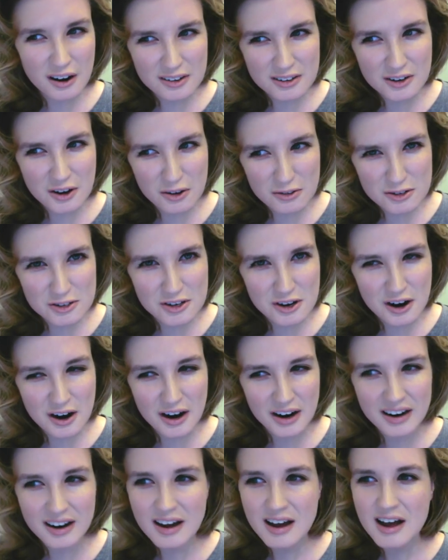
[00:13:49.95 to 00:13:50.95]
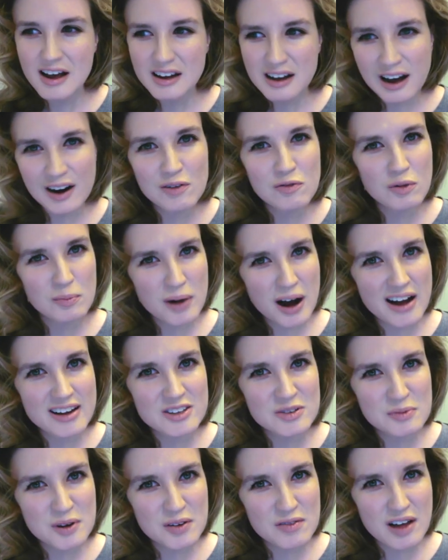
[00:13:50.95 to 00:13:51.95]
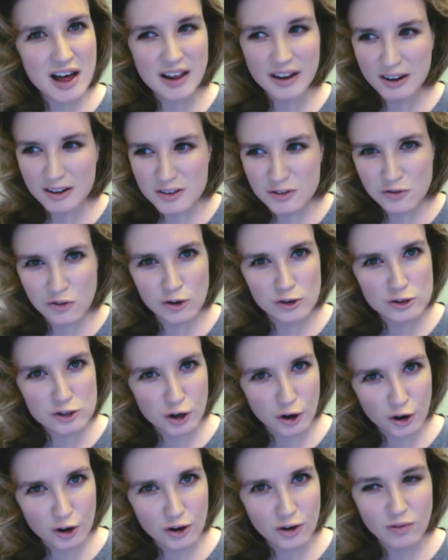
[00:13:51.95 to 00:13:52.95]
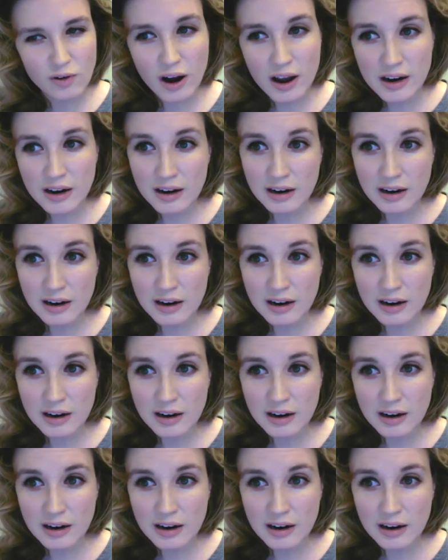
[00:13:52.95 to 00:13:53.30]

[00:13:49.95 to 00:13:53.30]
co-starring kind of reminds me of that. Like, it's full circle, right?